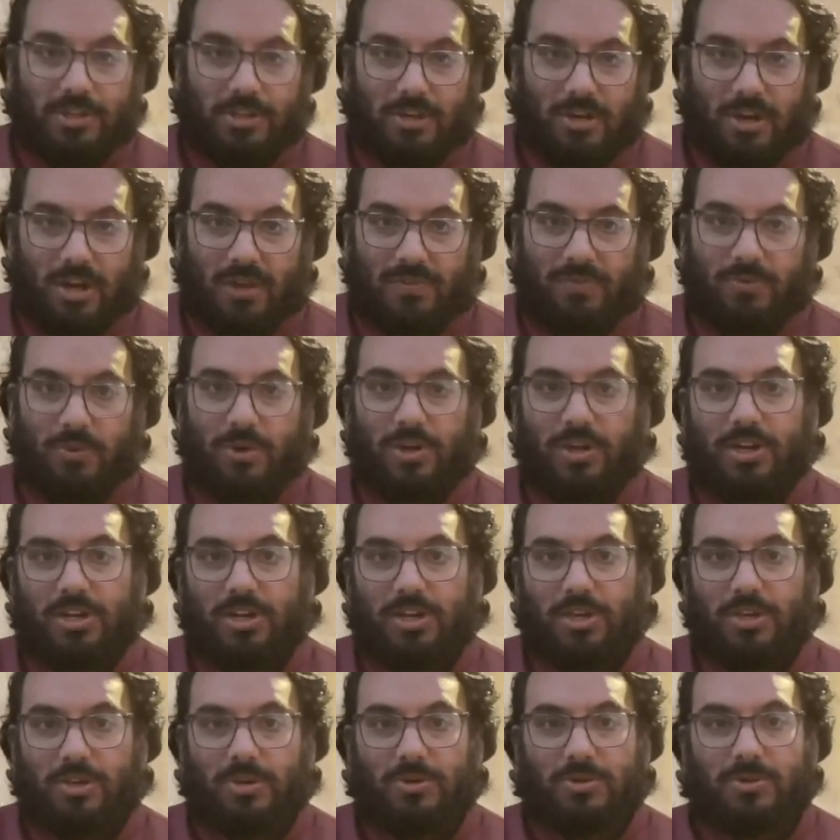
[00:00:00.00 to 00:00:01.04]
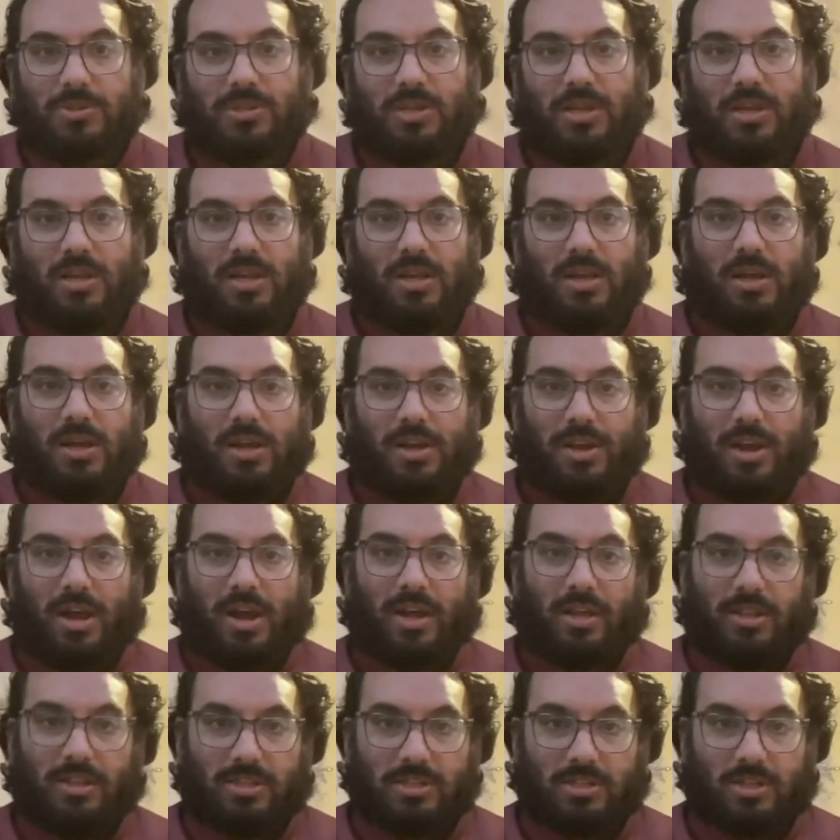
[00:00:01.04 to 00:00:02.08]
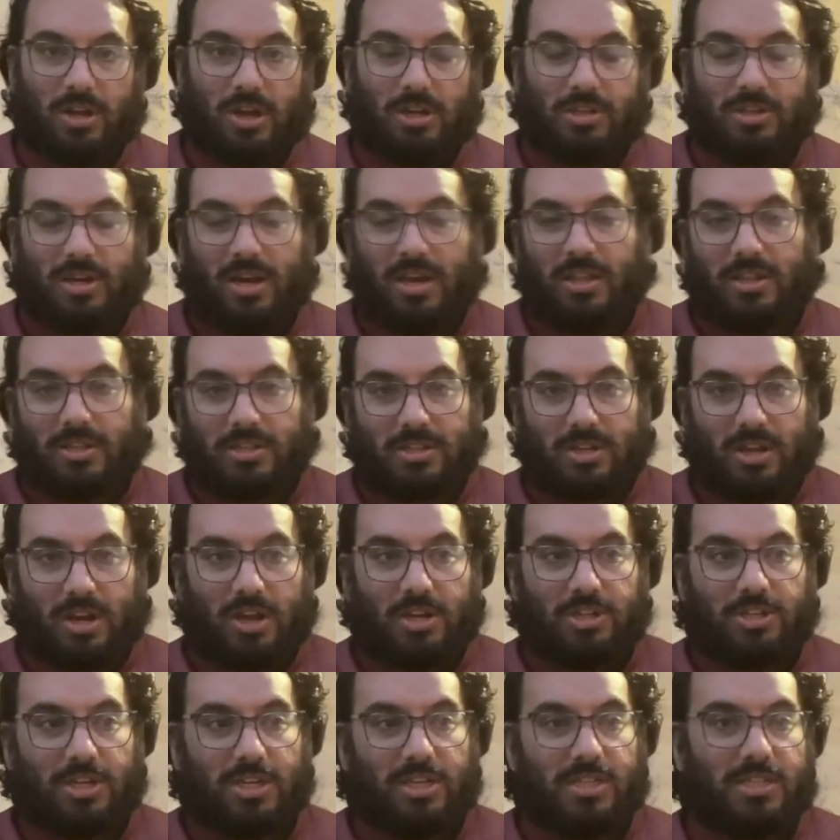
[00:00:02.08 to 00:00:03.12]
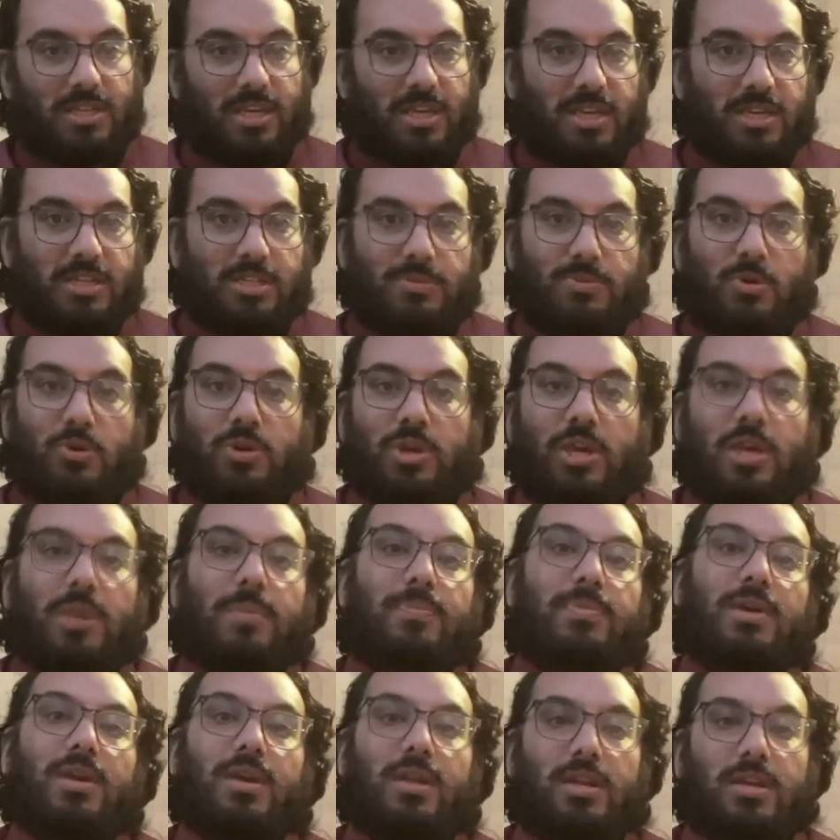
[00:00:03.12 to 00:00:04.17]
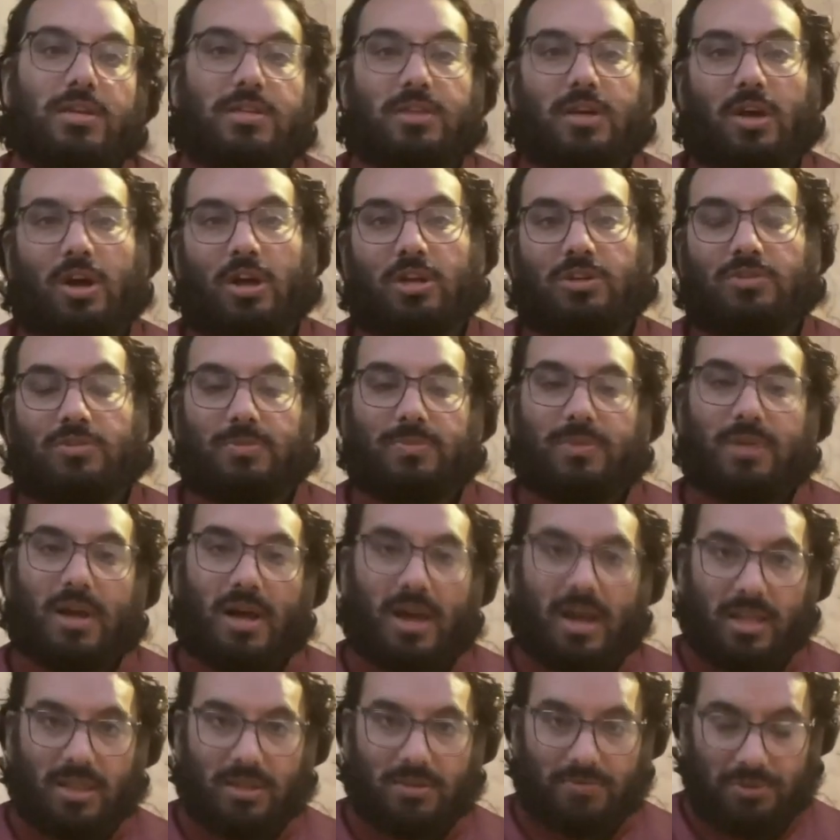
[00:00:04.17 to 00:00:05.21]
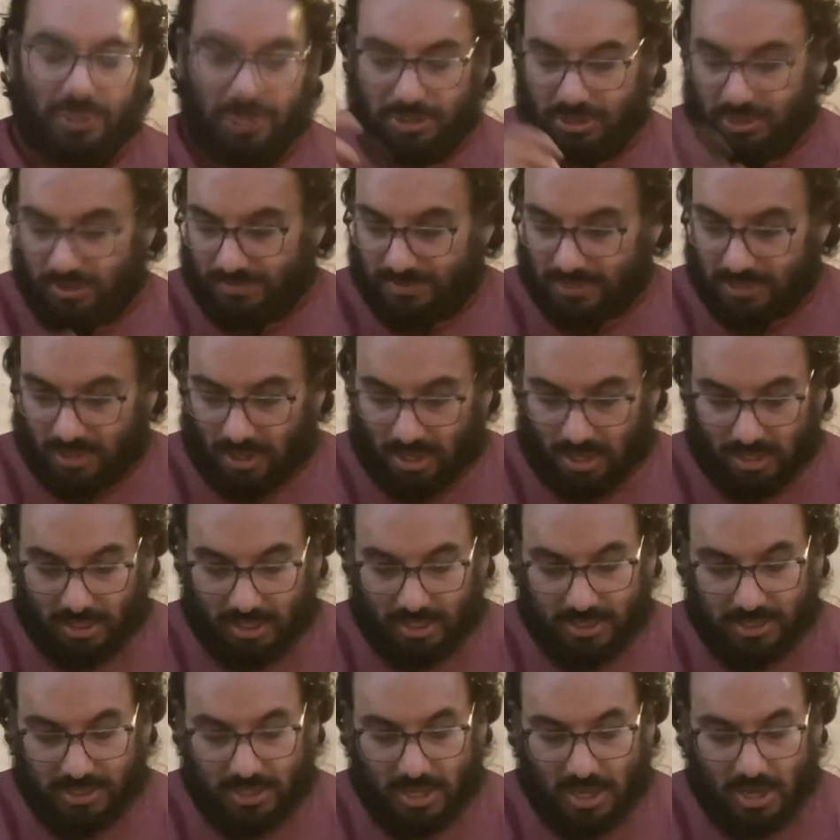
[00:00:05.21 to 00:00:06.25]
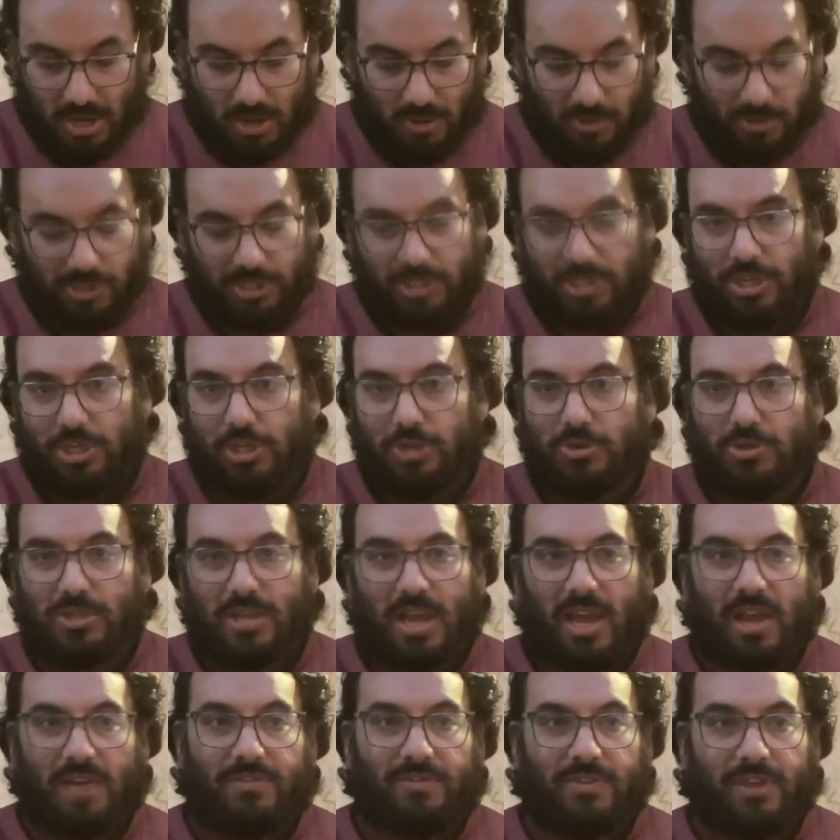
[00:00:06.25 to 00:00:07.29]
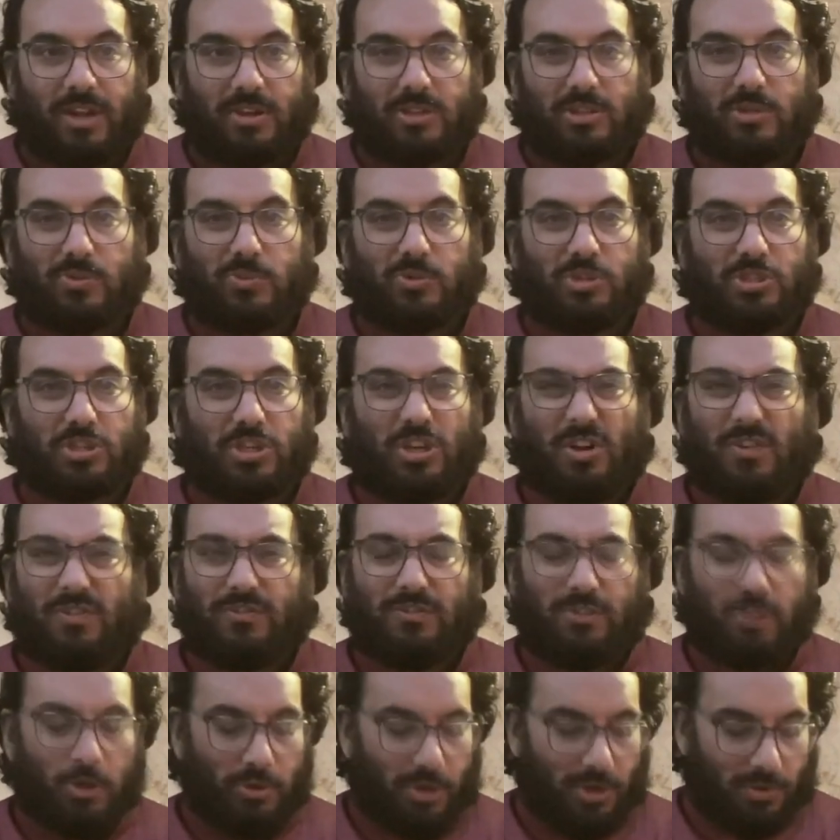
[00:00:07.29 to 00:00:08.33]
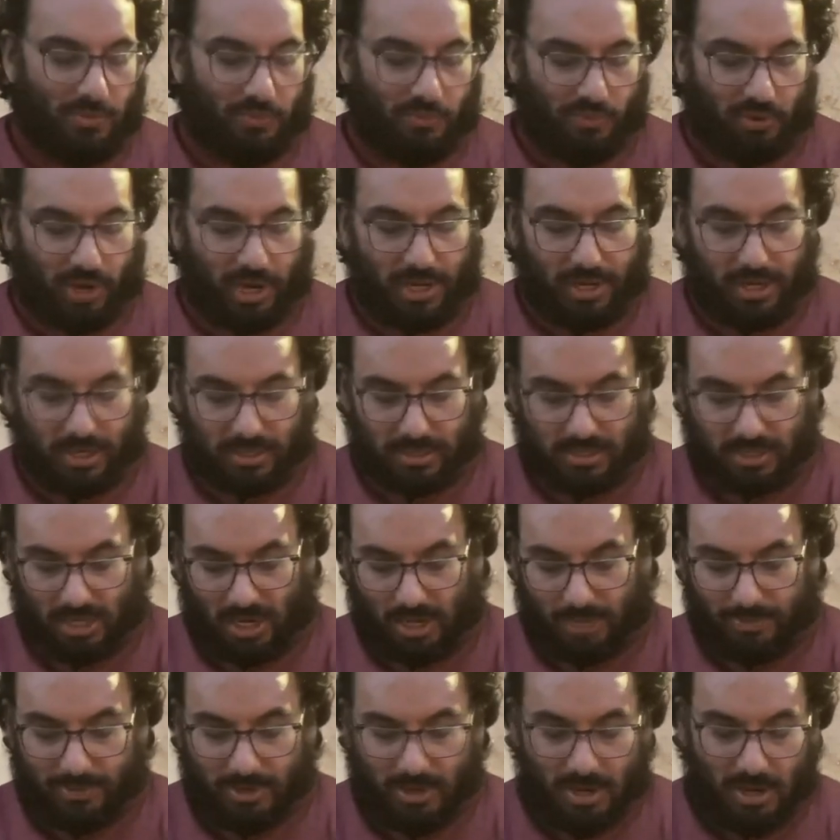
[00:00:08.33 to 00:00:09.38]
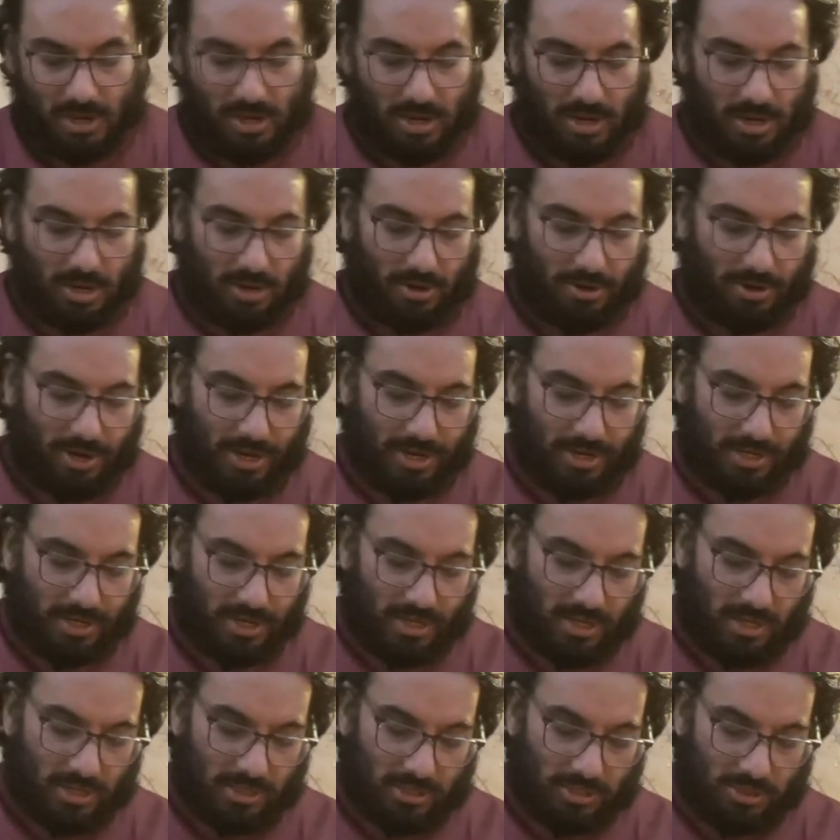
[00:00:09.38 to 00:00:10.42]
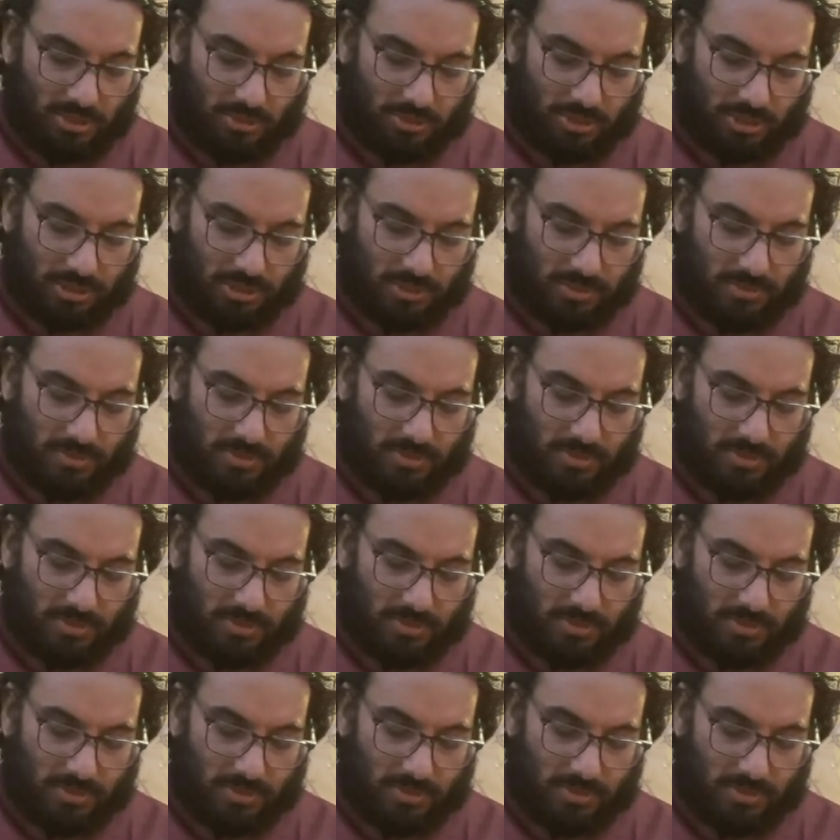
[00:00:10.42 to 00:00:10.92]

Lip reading: it off, we're gonna use an Islay Scotch. Islay Scotch is a smoky, peaty Scotch from the Islay region of Scotland. We're just gonna use 1/2 ounce and we're just gonna float it right on top. All right, so just